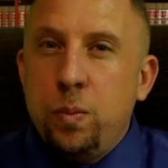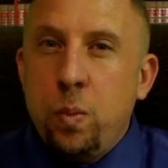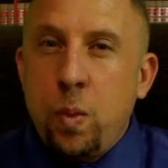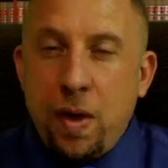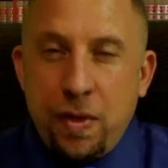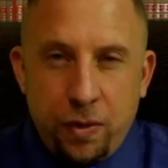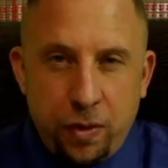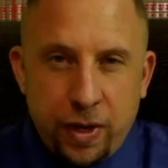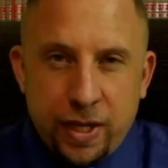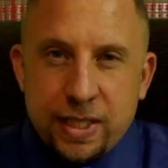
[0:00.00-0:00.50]

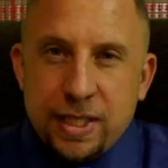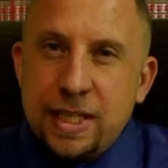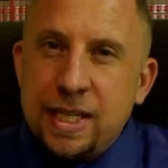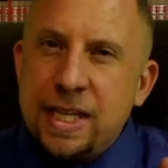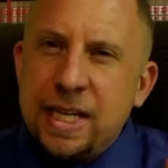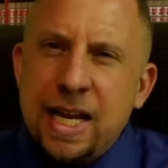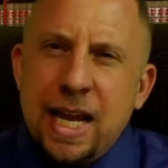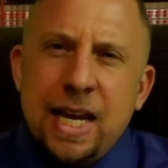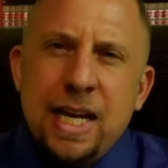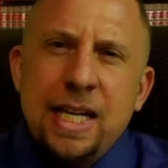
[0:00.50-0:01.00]
Whether it's
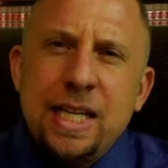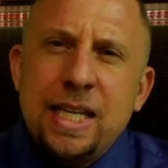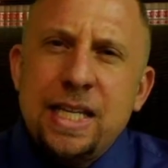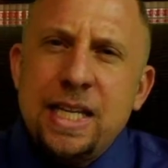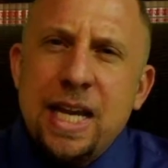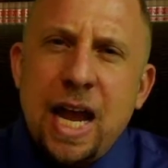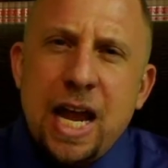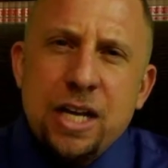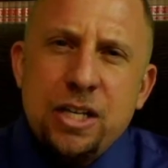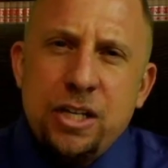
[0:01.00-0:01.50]
getting the
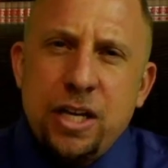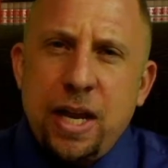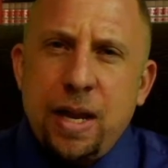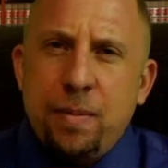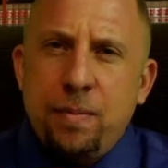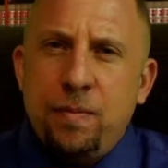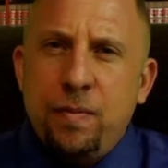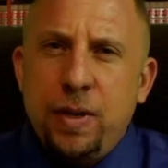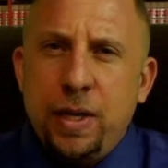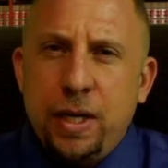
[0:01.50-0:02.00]
dash
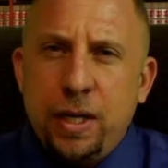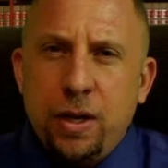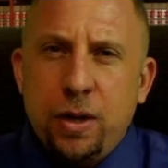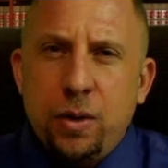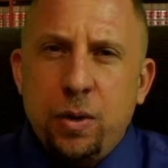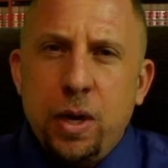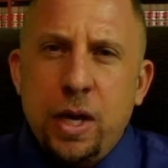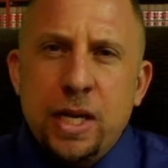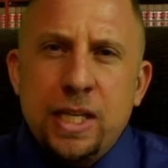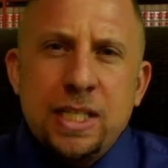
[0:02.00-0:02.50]
cam
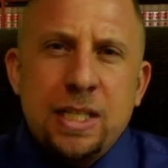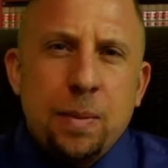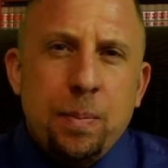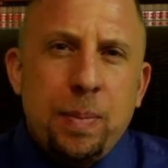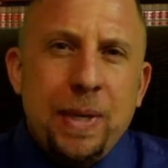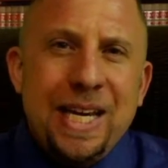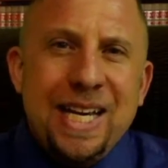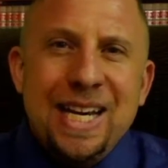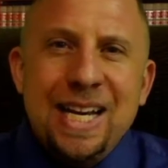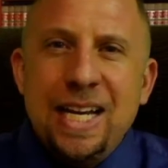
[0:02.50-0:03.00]
video,
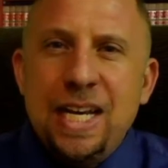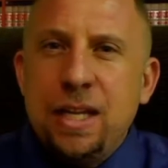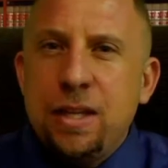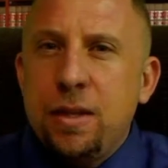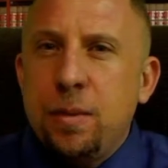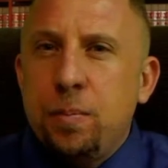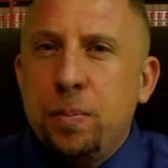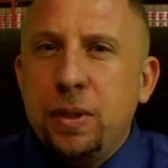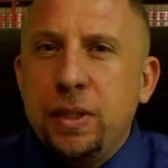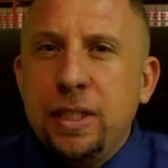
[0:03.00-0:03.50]

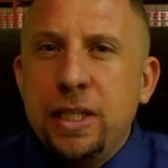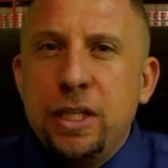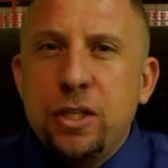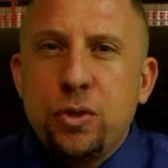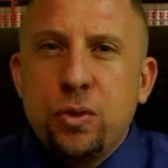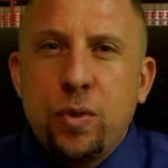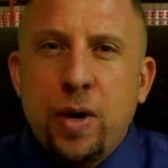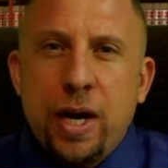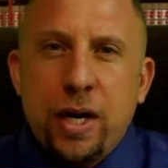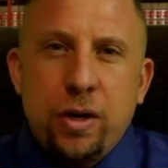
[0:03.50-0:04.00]
subpoenaing the
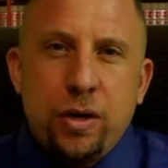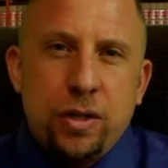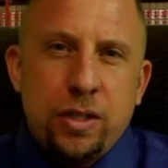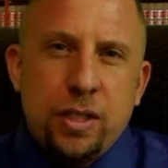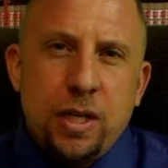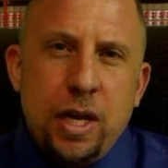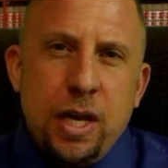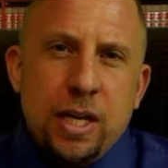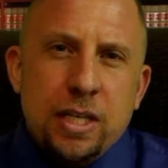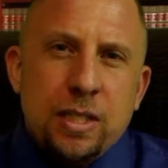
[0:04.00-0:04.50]
police
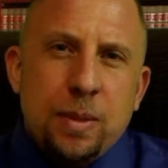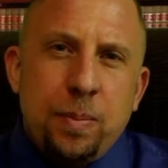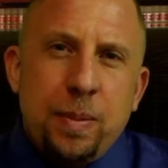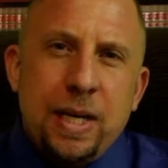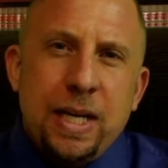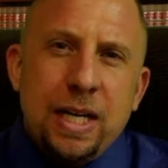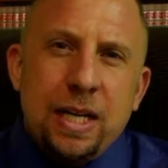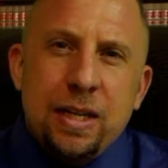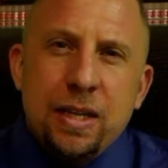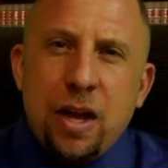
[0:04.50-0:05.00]
records,
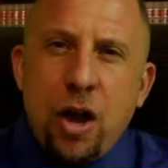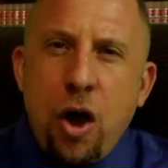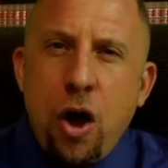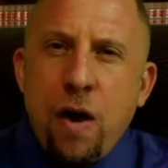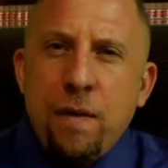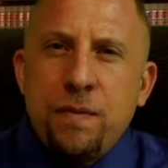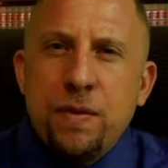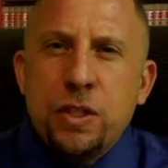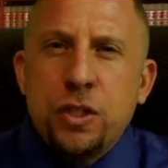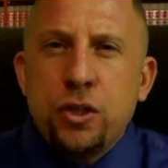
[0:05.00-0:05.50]
subpoenaing the
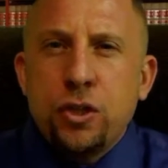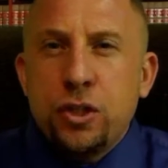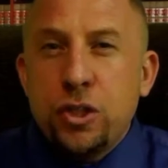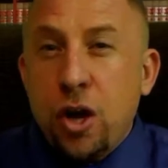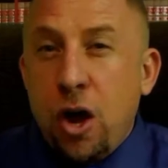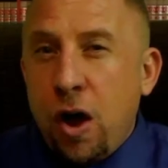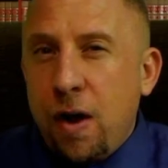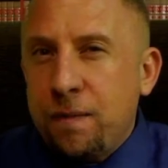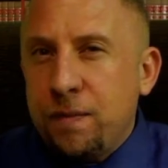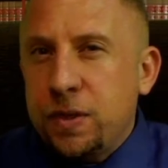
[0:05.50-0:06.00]

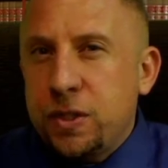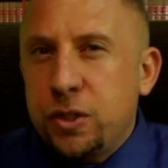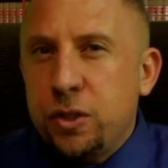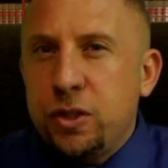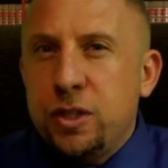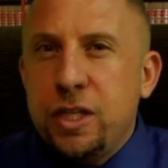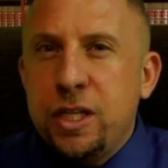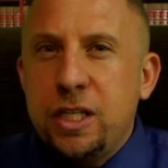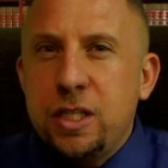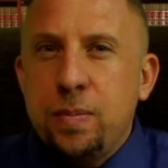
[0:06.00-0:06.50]

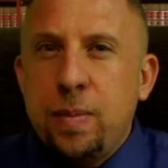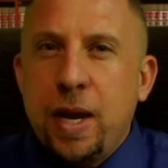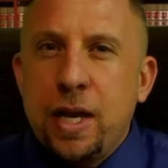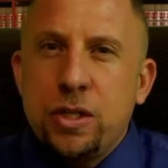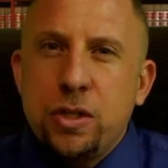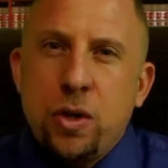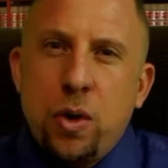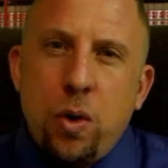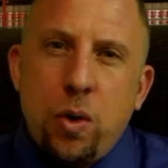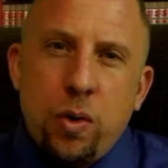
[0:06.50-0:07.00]
officer-to-officer
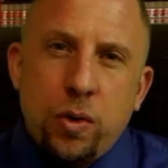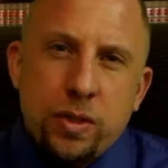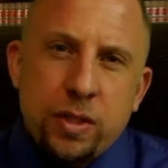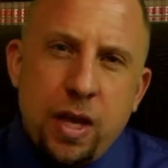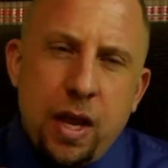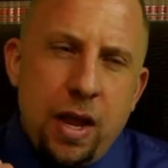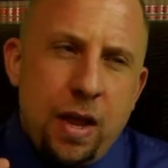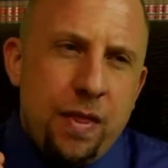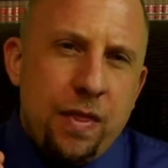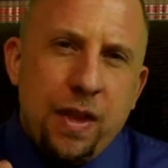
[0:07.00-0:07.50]
dispatch
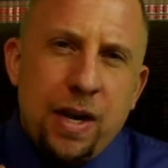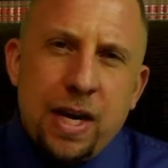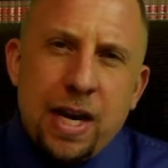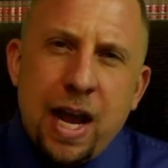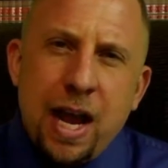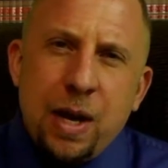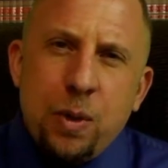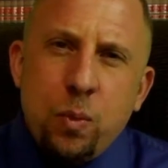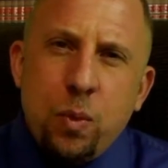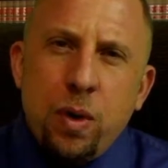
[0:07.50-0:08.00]
calls, the
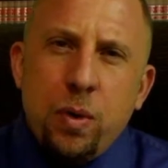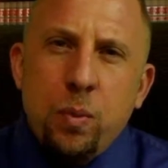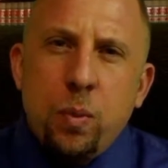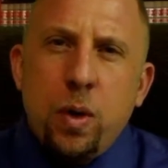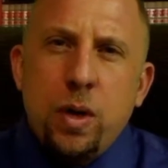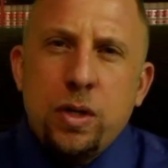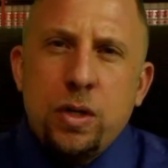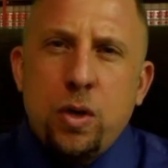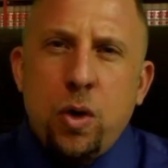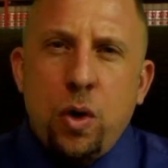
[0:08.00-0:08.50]

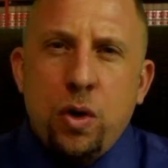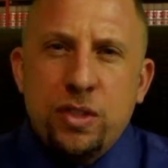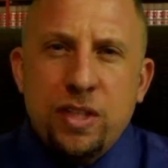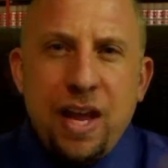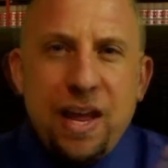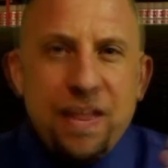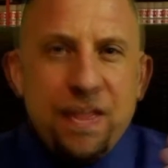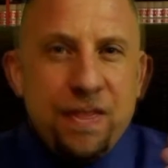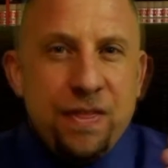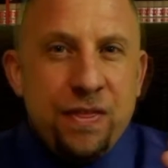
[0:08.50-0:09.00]
911
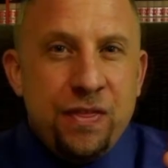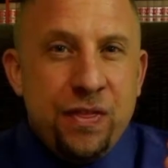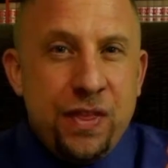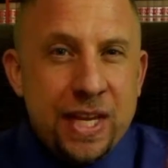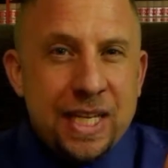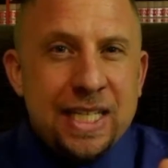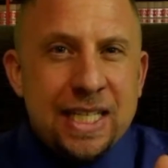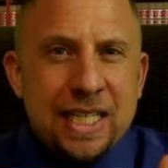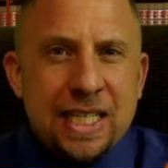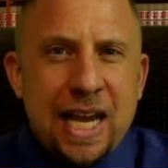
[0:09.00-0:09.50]
calls.
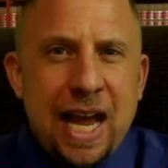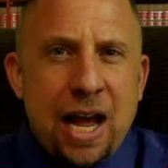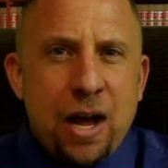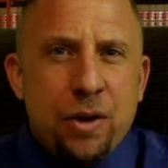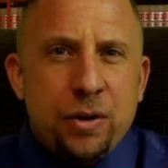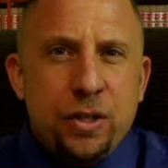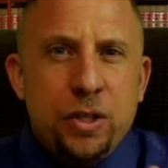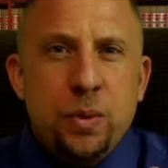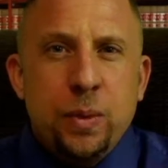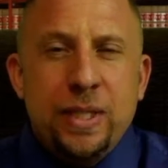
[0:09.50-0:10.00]
This is
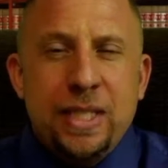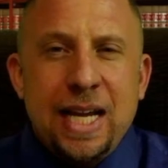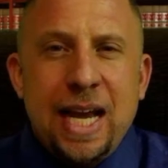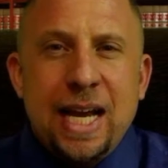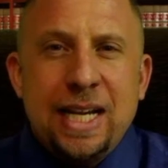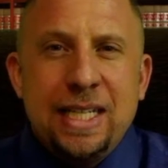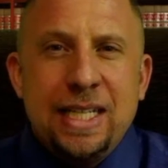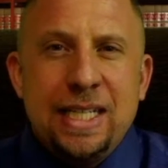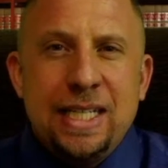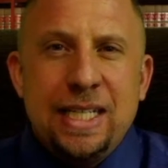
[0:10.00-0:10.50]
how you
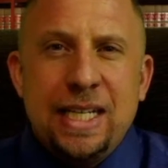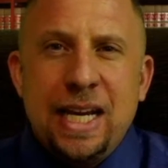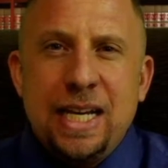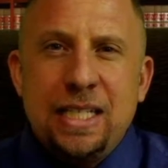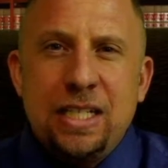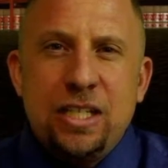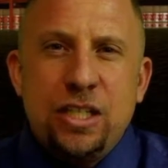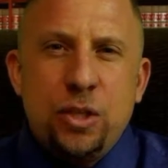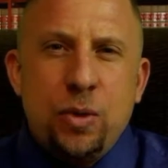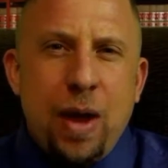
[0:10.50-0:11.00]
attack these
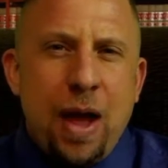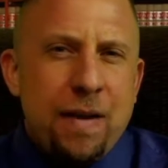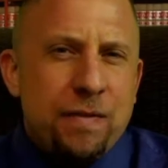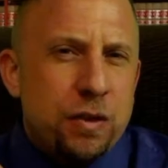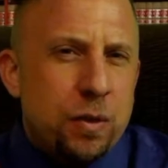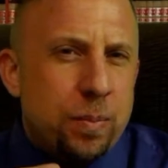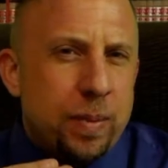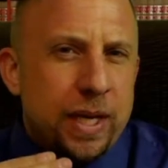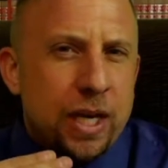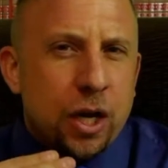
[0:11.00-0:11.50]
cases. You
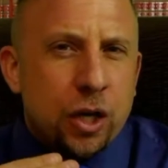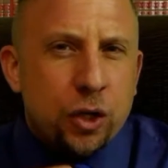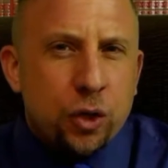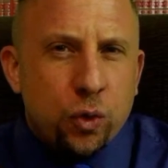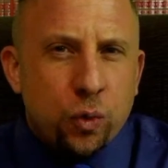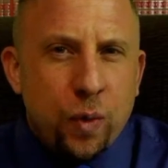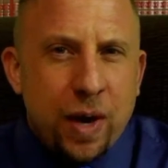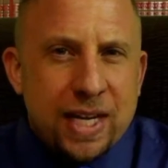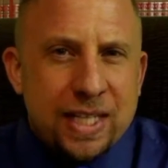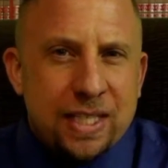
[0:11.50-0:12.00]
have to be
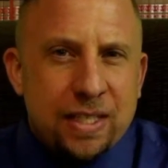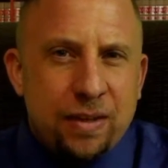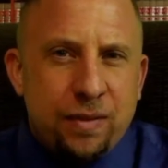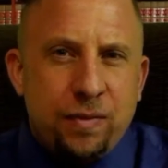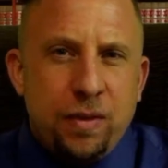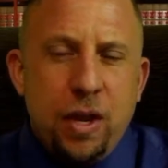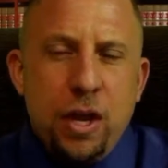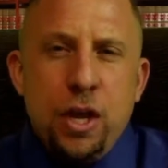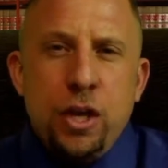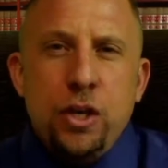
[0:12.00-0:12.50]

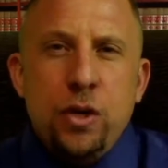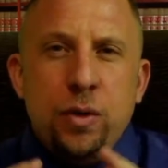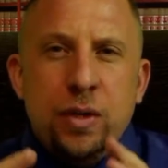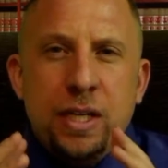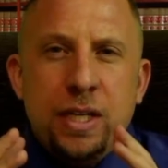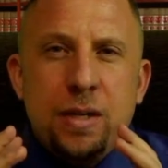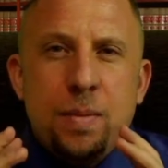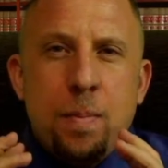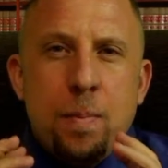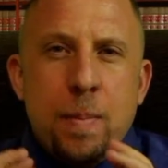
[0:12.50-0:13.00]
aggressive. You
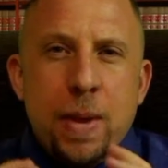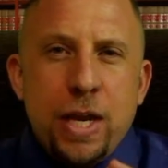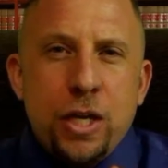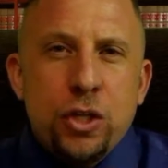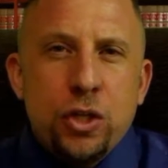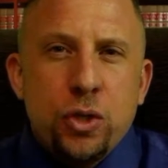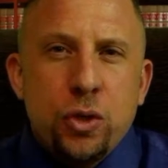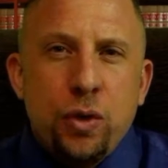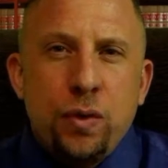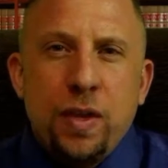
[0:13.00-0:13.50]
need to
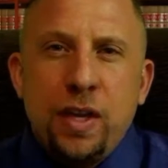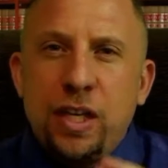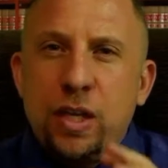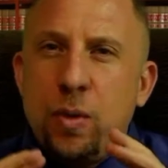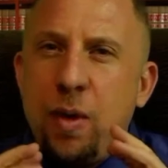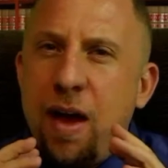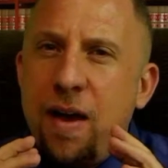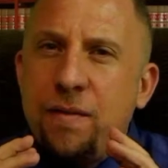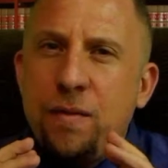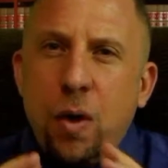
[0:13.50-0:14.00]
make sure that
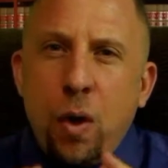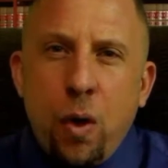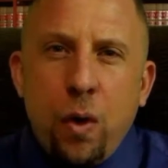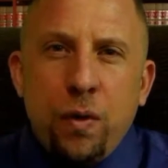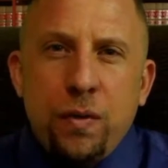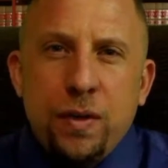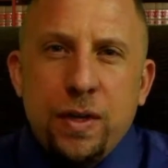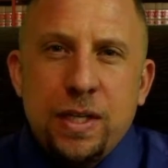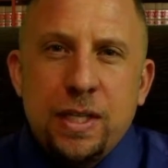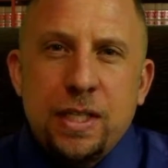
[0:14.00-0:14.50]
you have all the